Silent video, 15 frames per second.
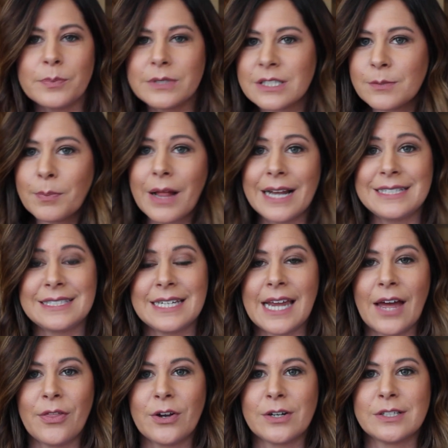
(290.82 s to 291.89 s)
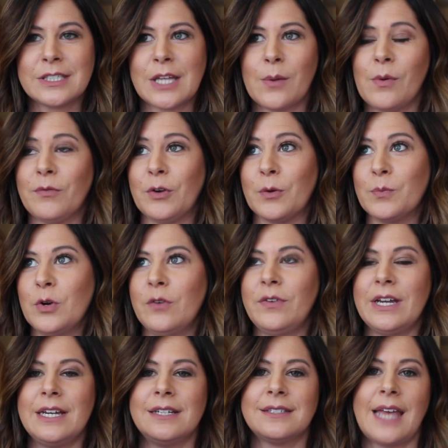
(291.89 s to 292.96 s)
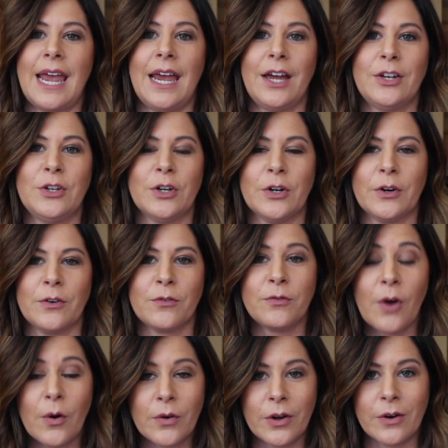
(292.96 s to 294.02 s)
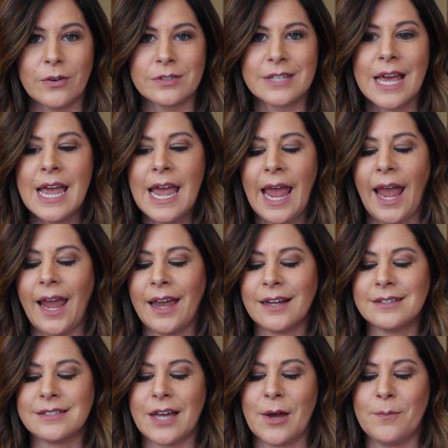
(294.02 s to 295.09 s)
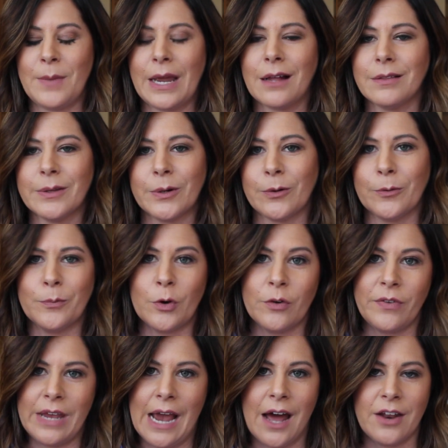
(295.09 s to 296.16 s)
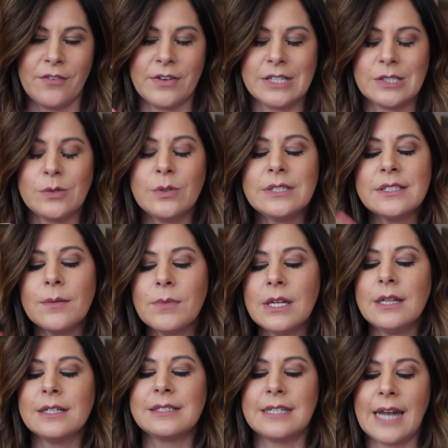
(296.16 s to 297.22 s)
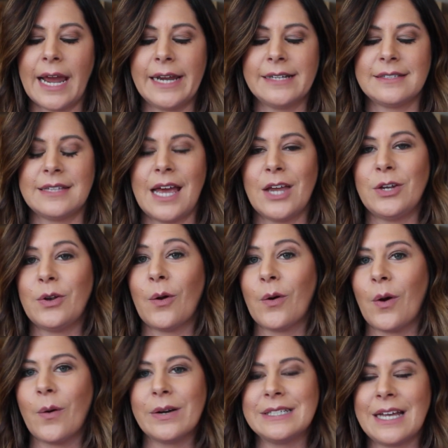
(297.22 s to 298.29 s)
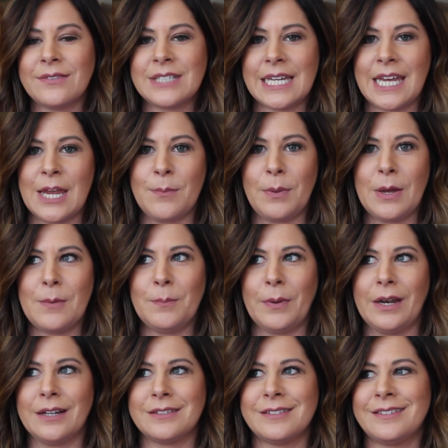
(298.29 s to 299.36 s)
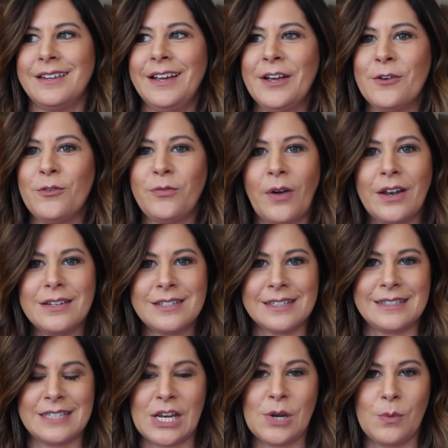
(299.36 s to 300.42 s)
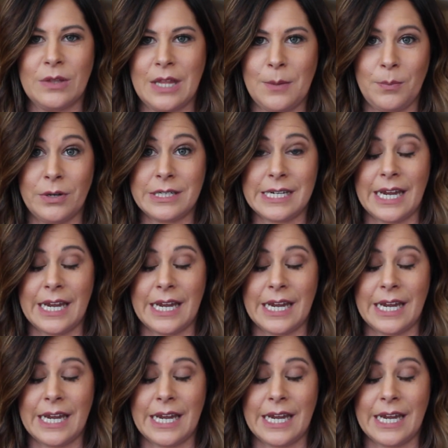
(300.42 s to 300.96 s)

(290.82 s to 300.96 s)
splice together some of your movies and your photos and make a little movie out of it. So it's something that's nice that you don't always have to keep it, but it's fun to see what they put